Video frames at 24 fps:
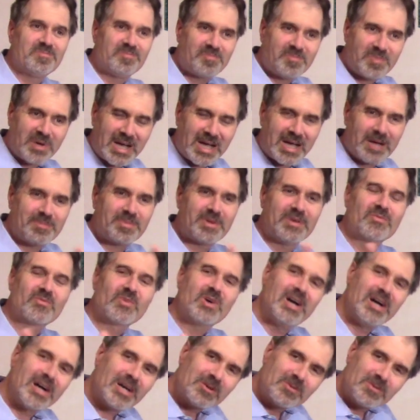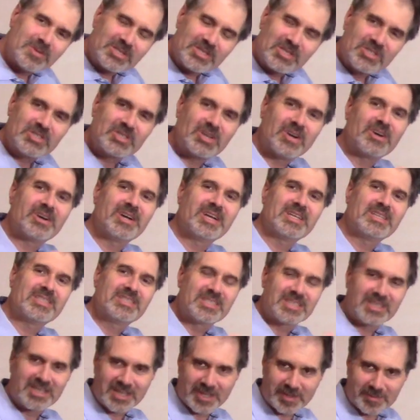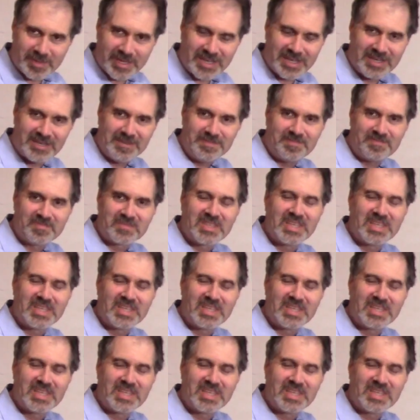pop and rock was starting to come in,